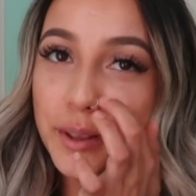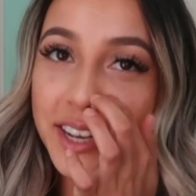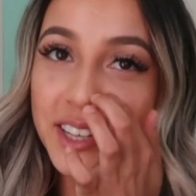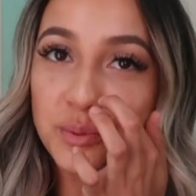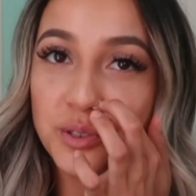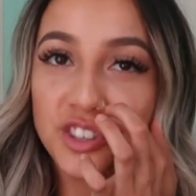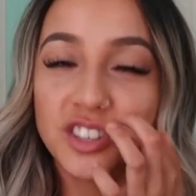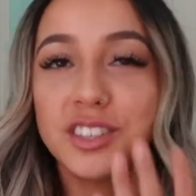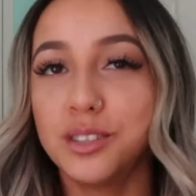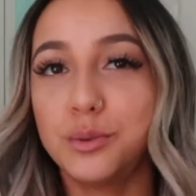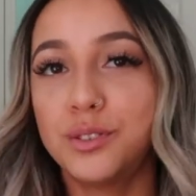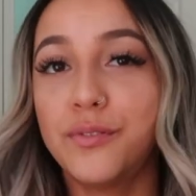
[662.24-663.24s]
place was just
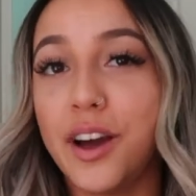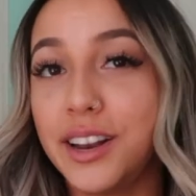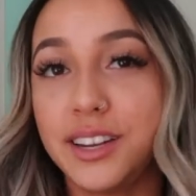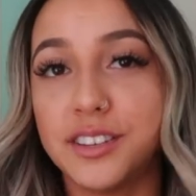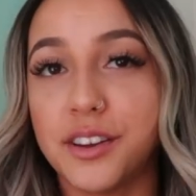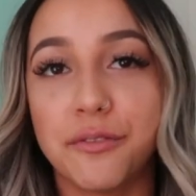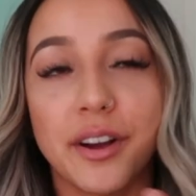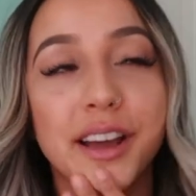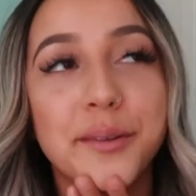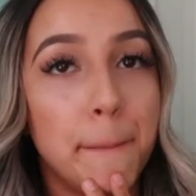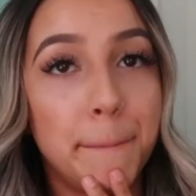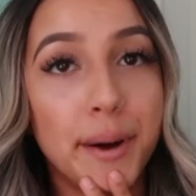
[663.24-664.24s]
because it was fun and
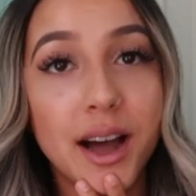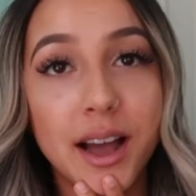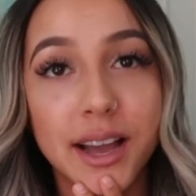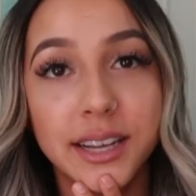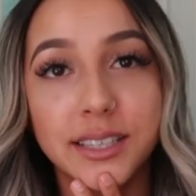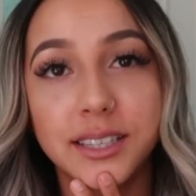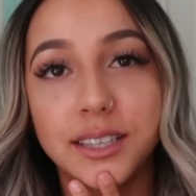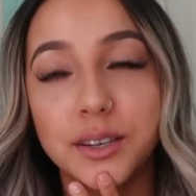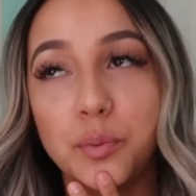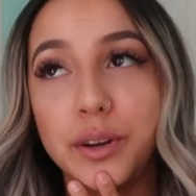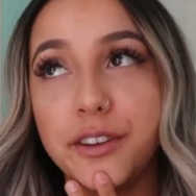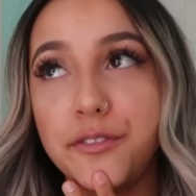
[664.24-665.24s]
different. But
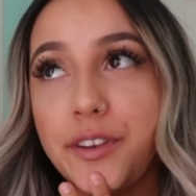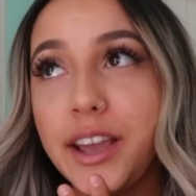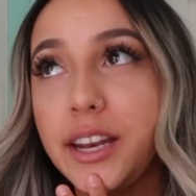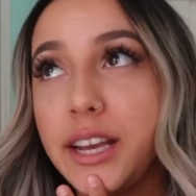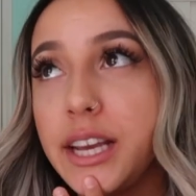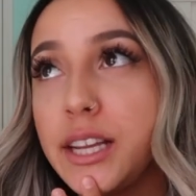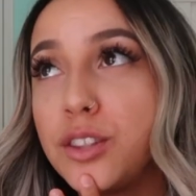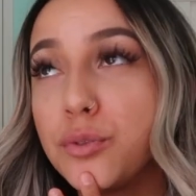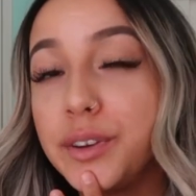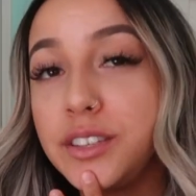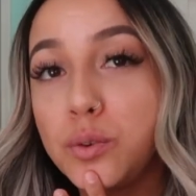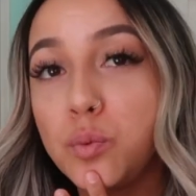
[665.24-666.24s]
when it faded, the
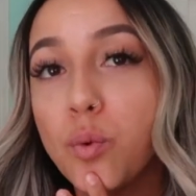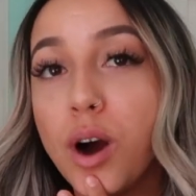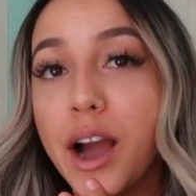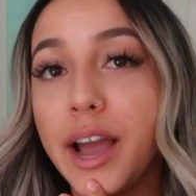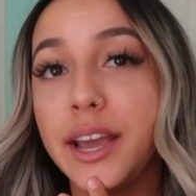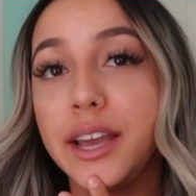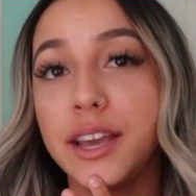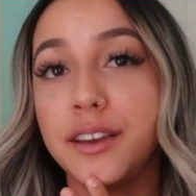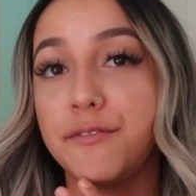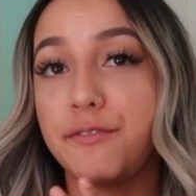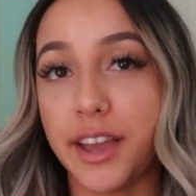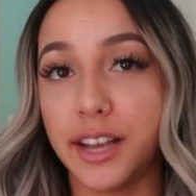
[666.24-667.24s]
reason why
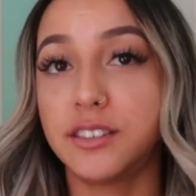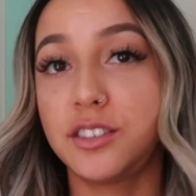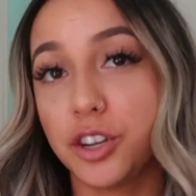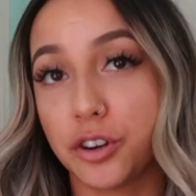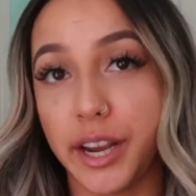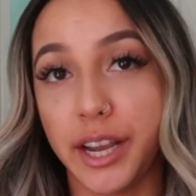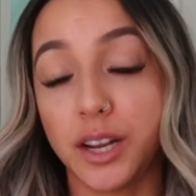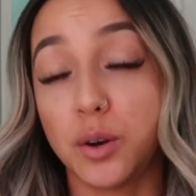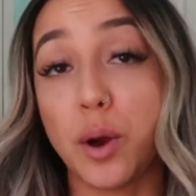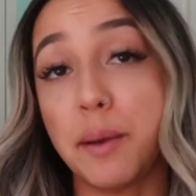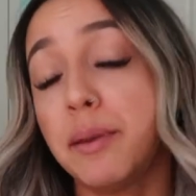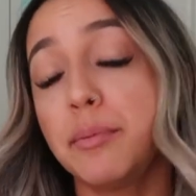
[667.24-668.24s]
it fades to green and
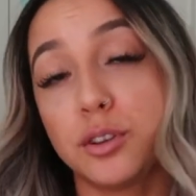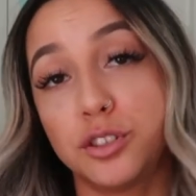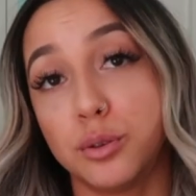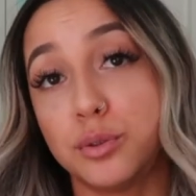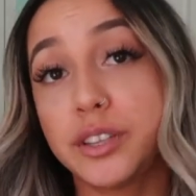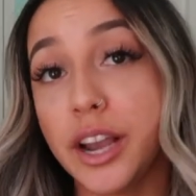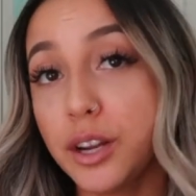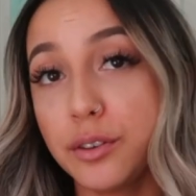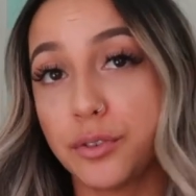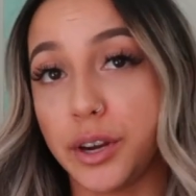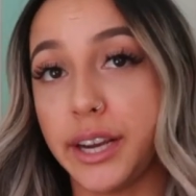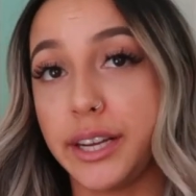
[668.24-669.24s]
why people are so scared
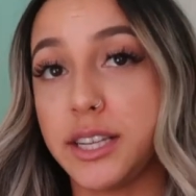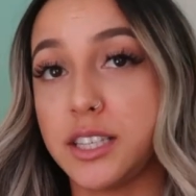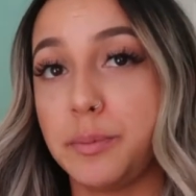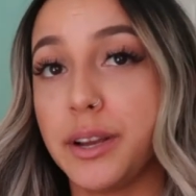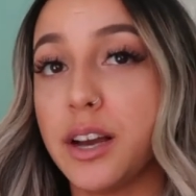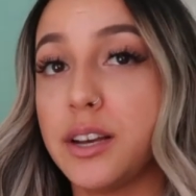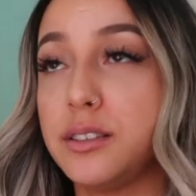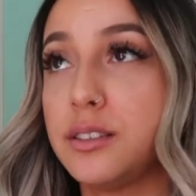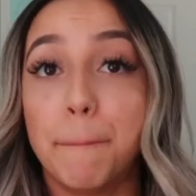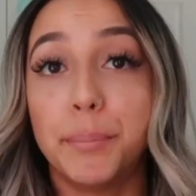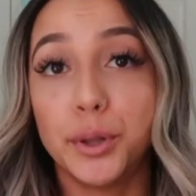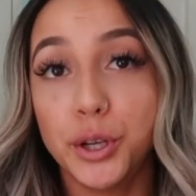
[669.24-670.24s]
of green is because
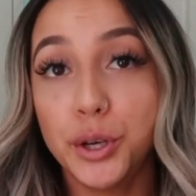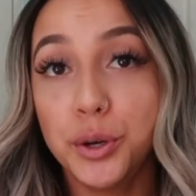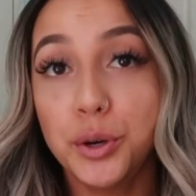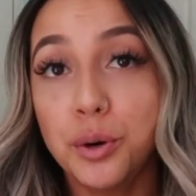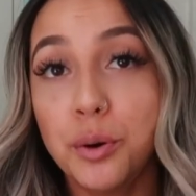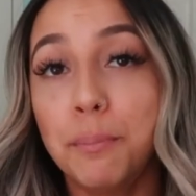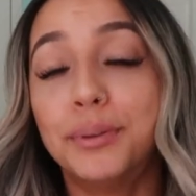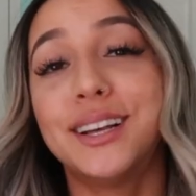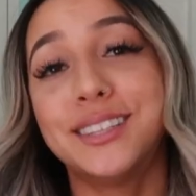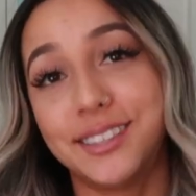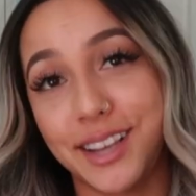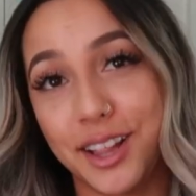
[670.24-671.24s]
blue
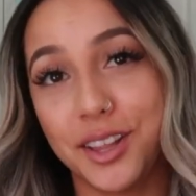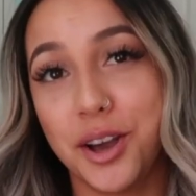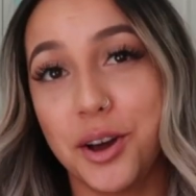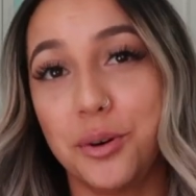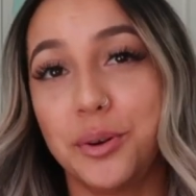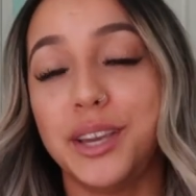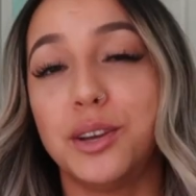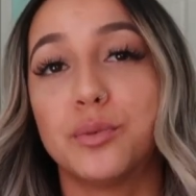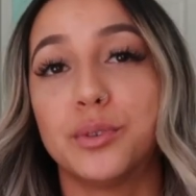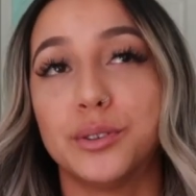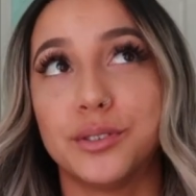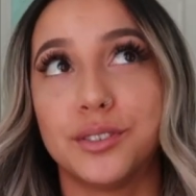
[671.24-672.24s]
plus yellow
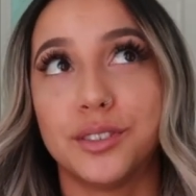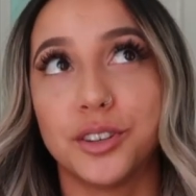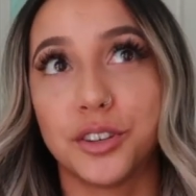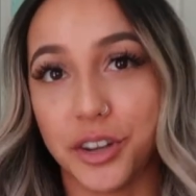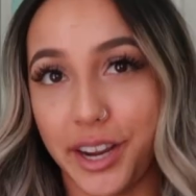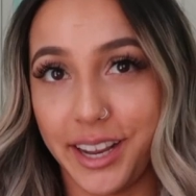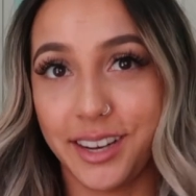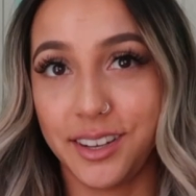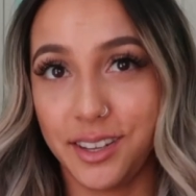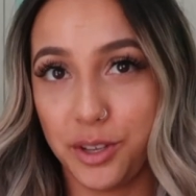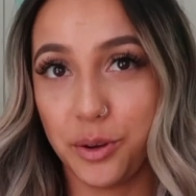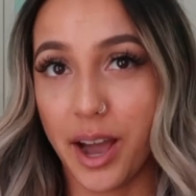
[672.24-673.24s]
equals green,
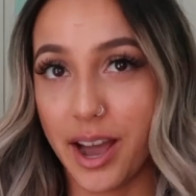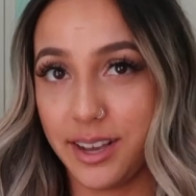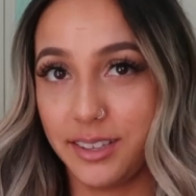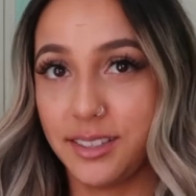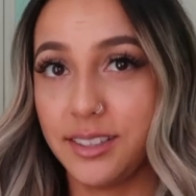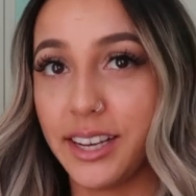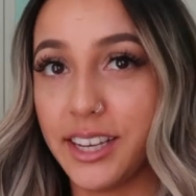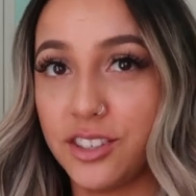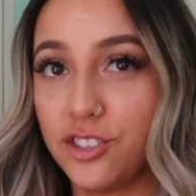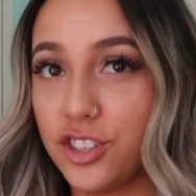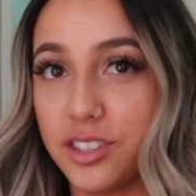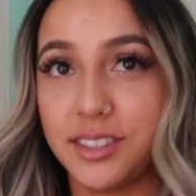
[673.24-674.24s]
you guys. Like
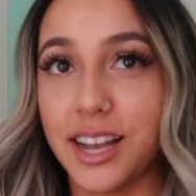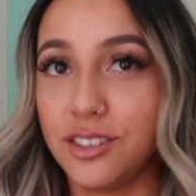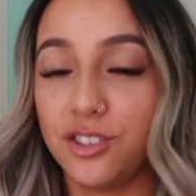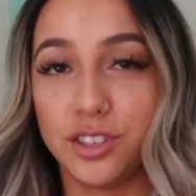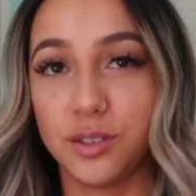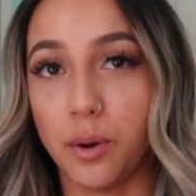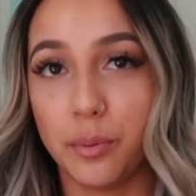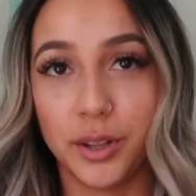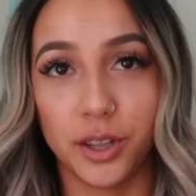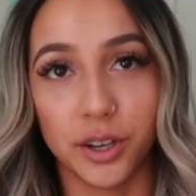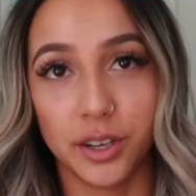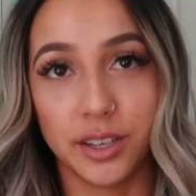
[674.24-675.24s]
it's just, that's just what we
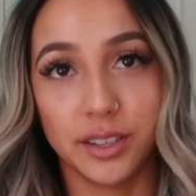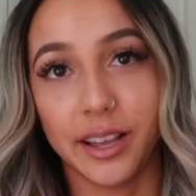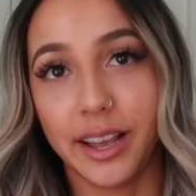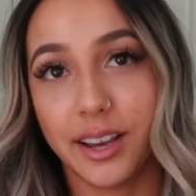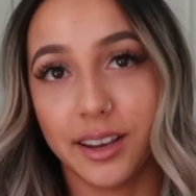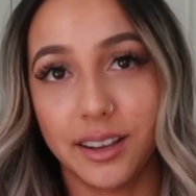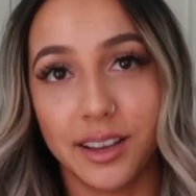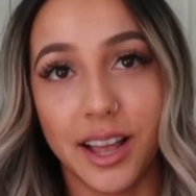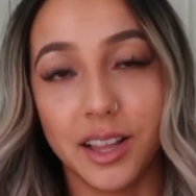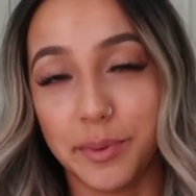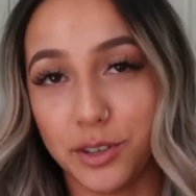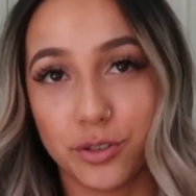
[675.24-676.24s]
learned in like
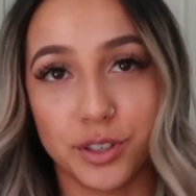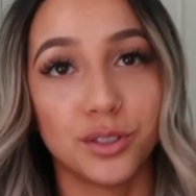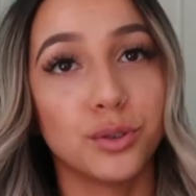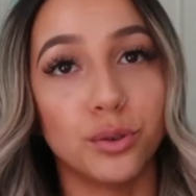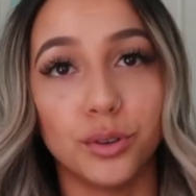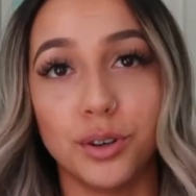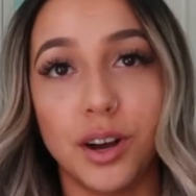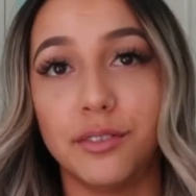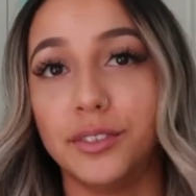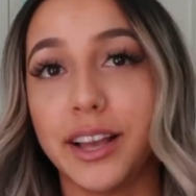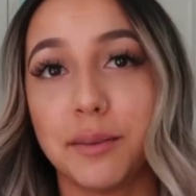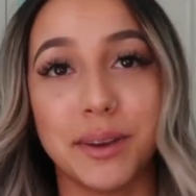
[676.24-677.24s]
elementary school
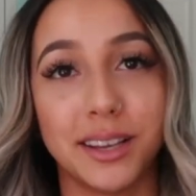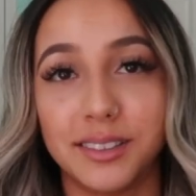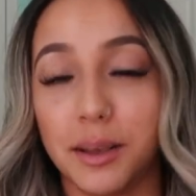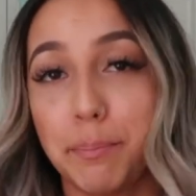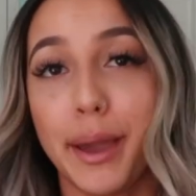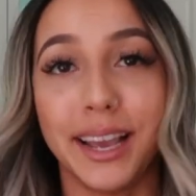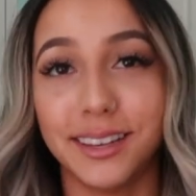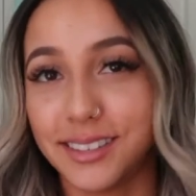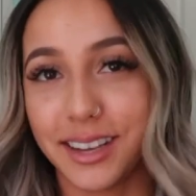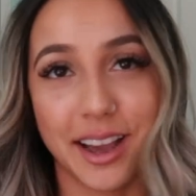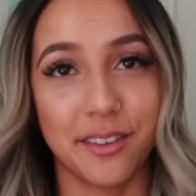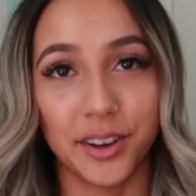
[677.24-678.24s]
of like mixing paint
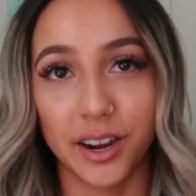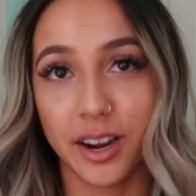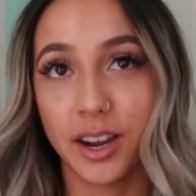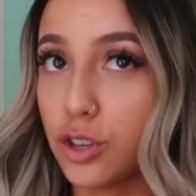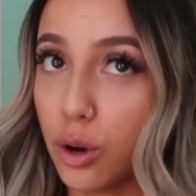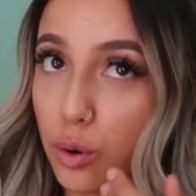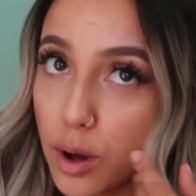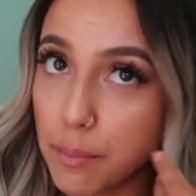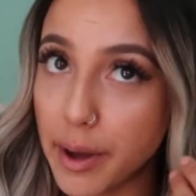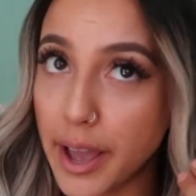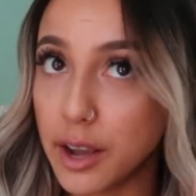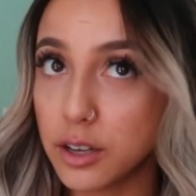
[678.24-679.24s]
together. So
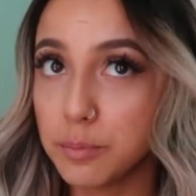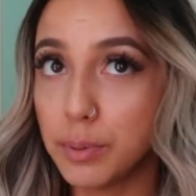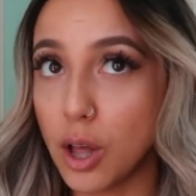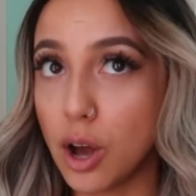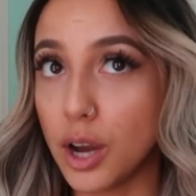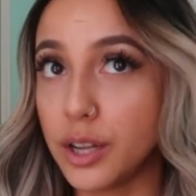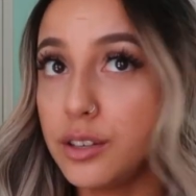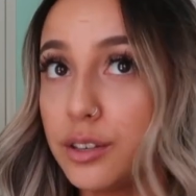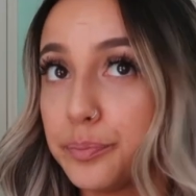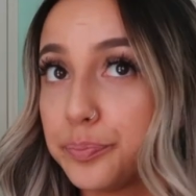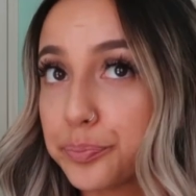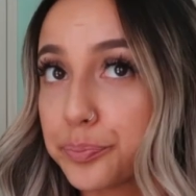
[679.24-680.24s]
my hair is blonde,
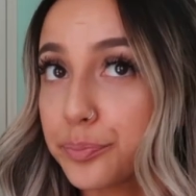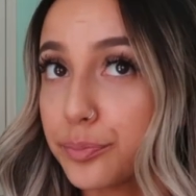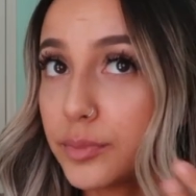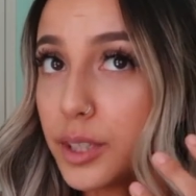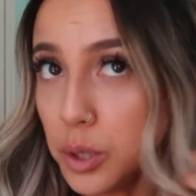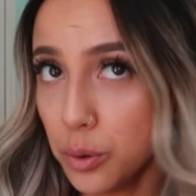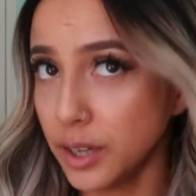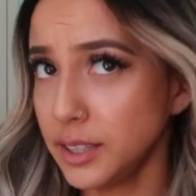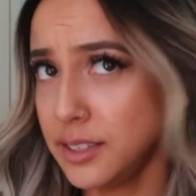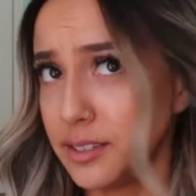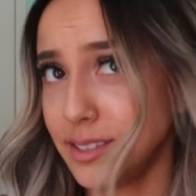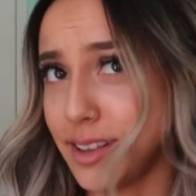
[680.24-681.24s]
or at
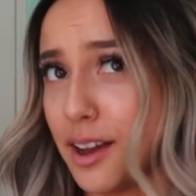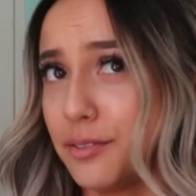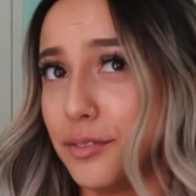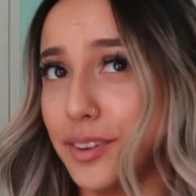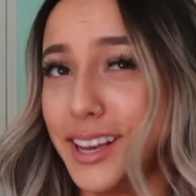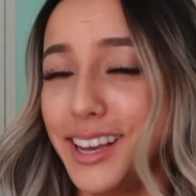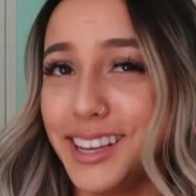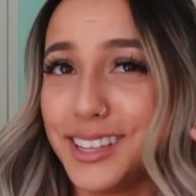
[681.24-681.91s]
least this half of it